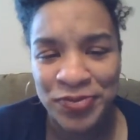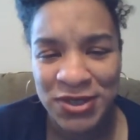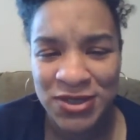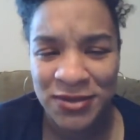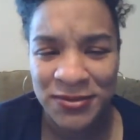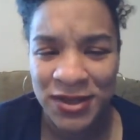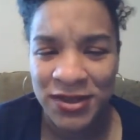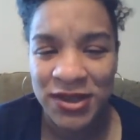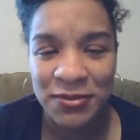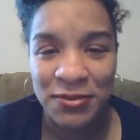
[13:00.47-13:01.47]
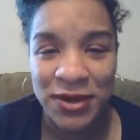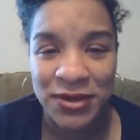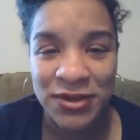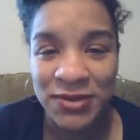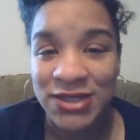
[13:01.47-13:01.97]
So I'm like, are they
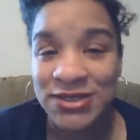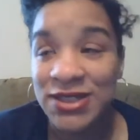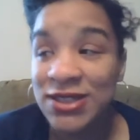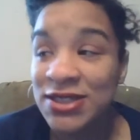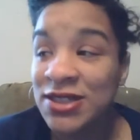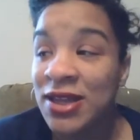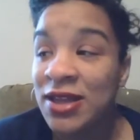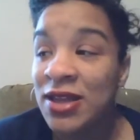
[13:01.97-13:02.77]
burning my skin?